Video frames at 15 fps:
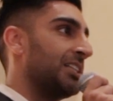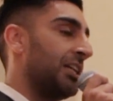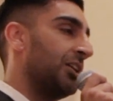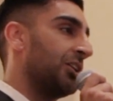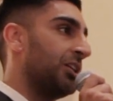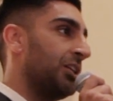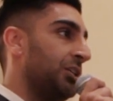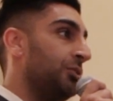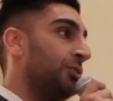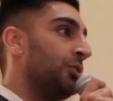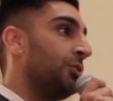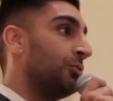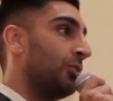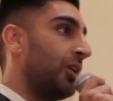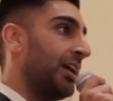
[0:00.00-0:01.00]
I look at you
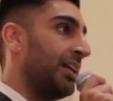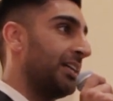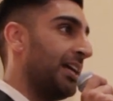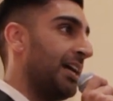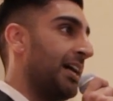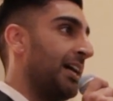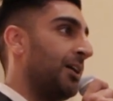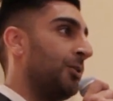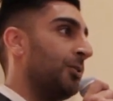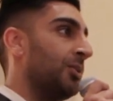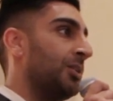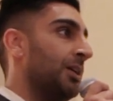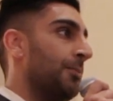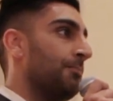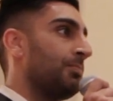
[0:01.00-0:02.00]
two right
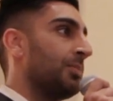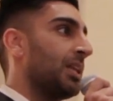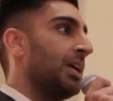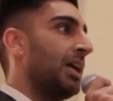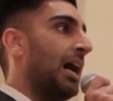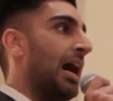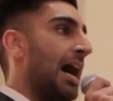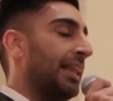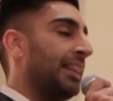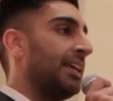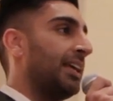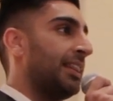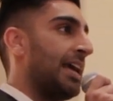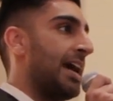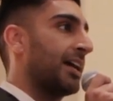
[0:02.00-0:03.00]
now, I
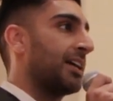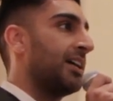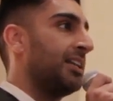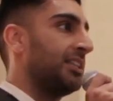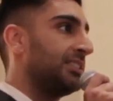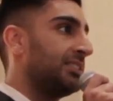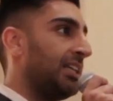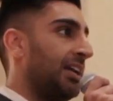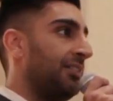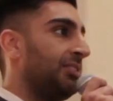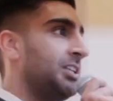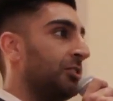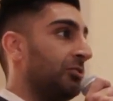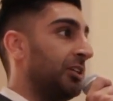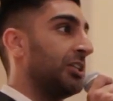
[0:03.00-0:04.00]
think that kind of
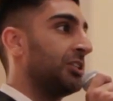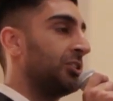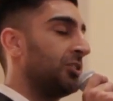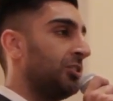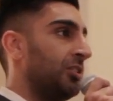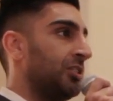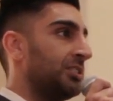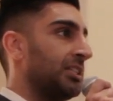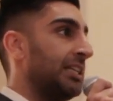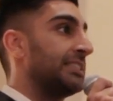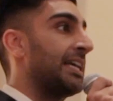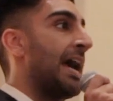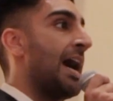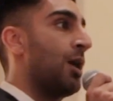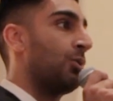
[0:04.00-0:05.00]
safety and reassurance is
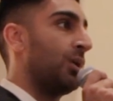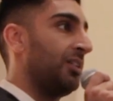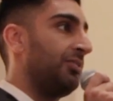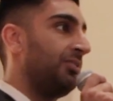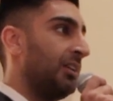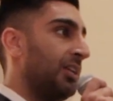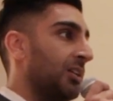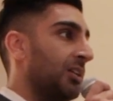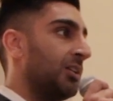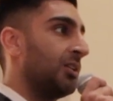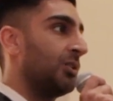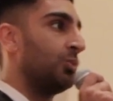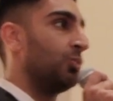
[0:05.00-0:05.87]
how I feel